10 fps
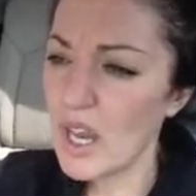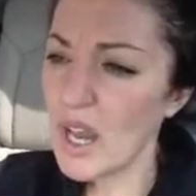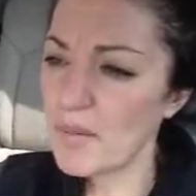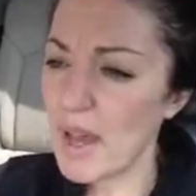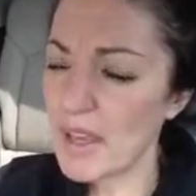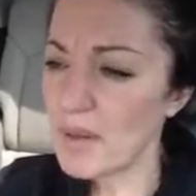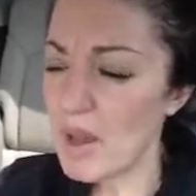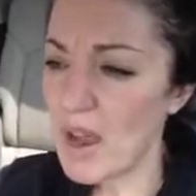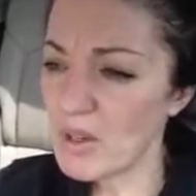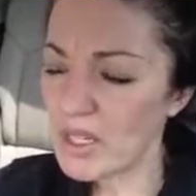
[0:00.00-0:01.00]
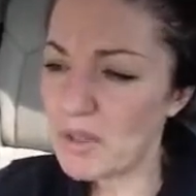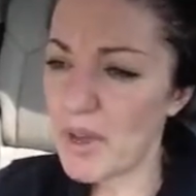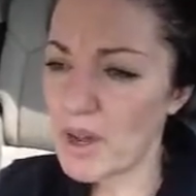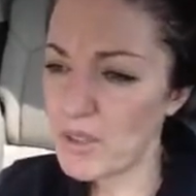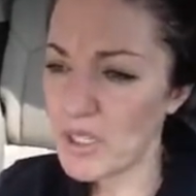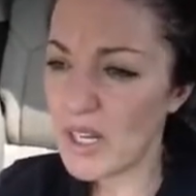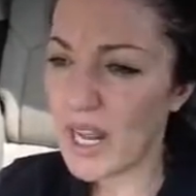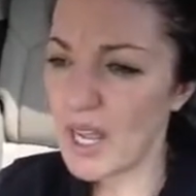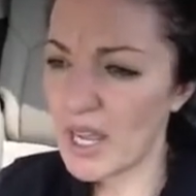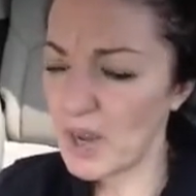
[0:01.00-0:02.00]
um, I am out and about
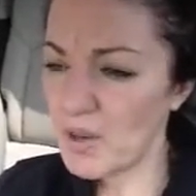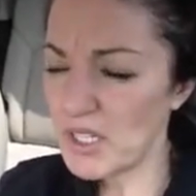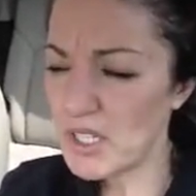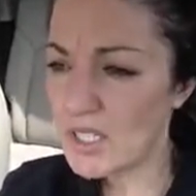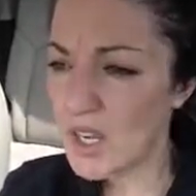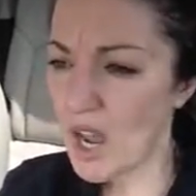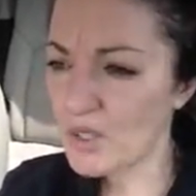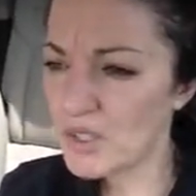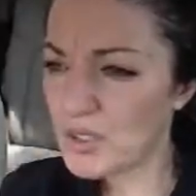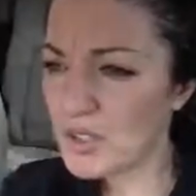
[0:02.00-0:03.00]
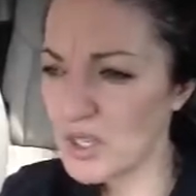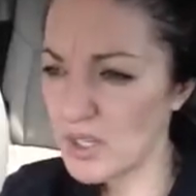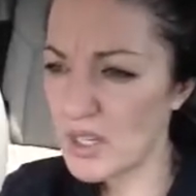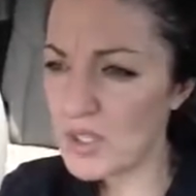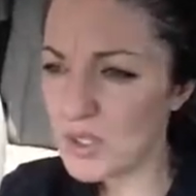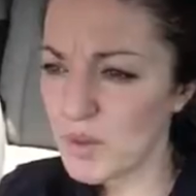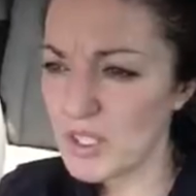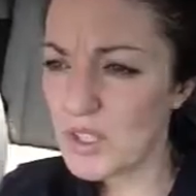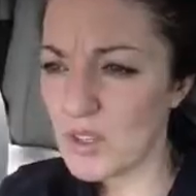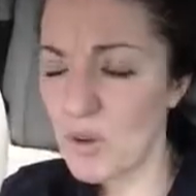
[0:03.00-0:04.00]
today. I went to the doctor's and I just
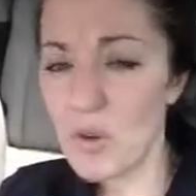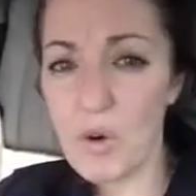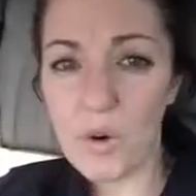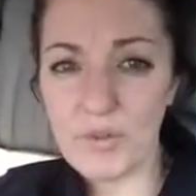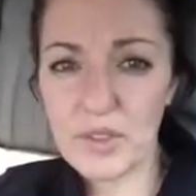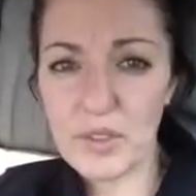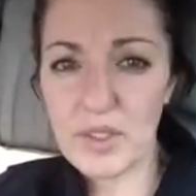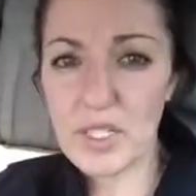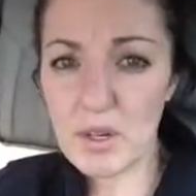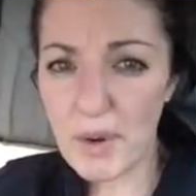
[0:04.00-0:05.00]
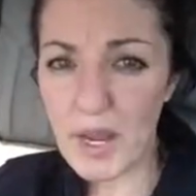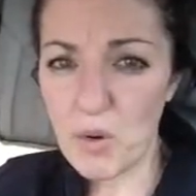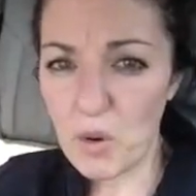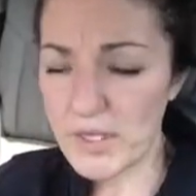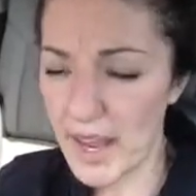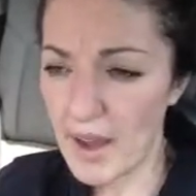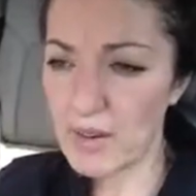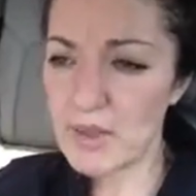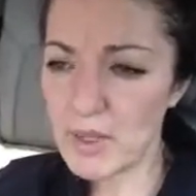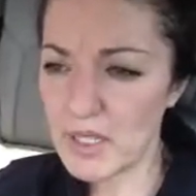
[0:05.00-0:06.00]
went to the Whole Foods near my old
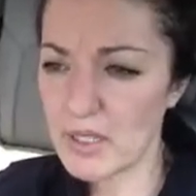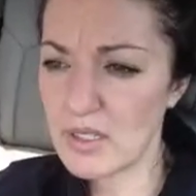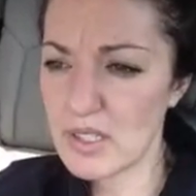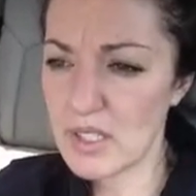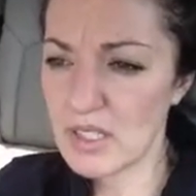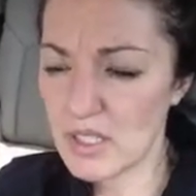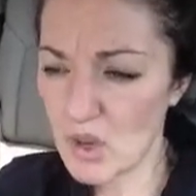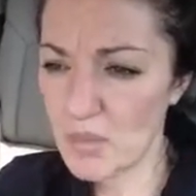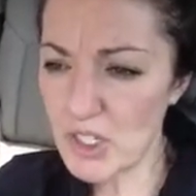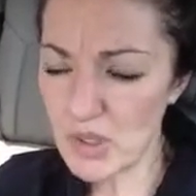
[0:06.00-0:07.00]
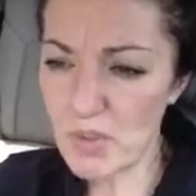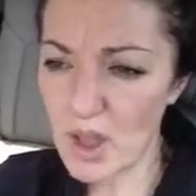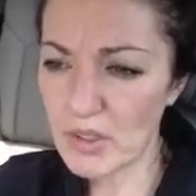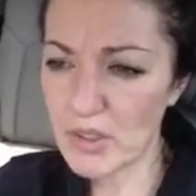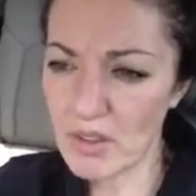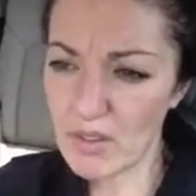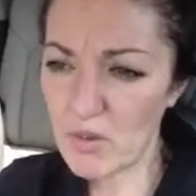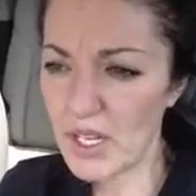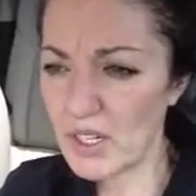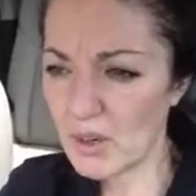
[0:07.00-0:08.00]
house because it's so much smaller than the
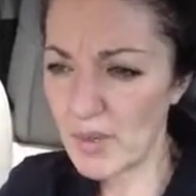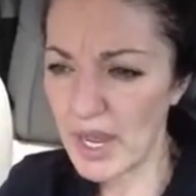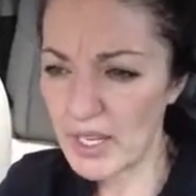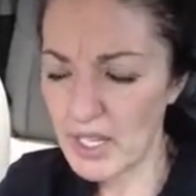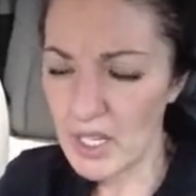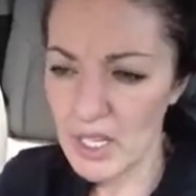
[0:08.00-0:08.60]
one near my